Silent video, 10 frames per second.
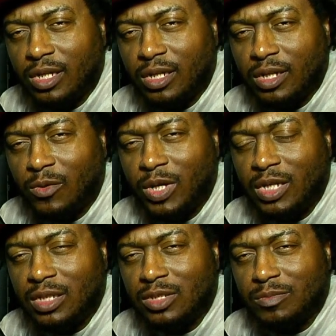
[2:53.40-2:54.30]
Queen
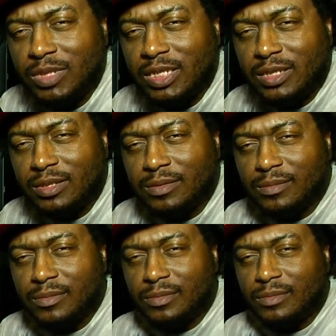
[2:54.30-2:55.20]
Elizabeth.
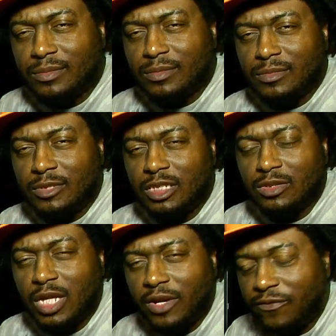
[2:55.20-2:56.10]
She's
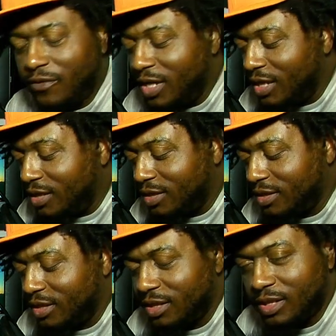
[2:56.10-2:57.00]
not a friend.
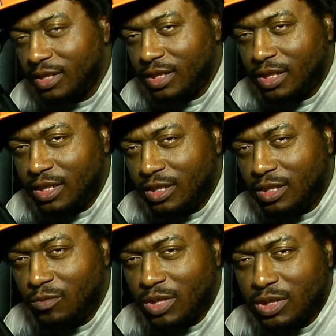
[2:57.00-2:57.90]
She
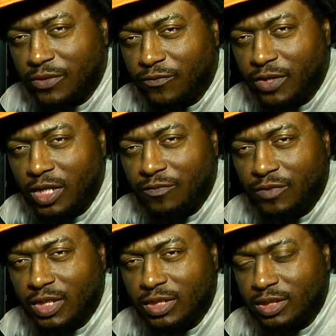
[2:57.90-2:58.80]
wasn't a friend of
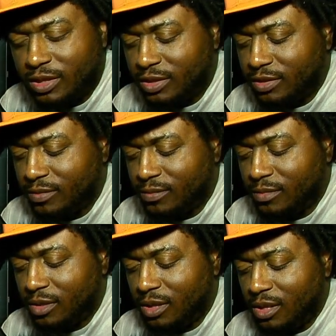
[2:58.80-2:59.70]
us.
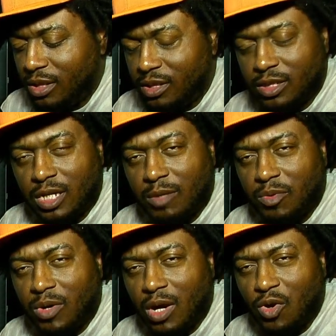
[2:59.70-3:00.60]
Just like
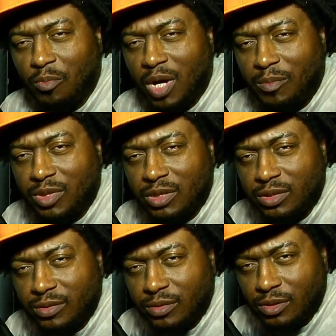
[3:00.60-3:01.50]
Barack Obama
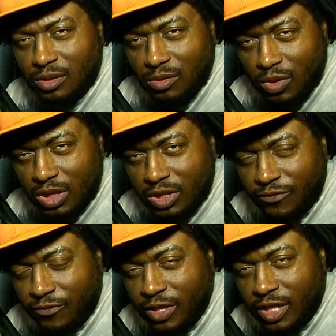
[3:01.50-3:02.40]
wasn't a friend.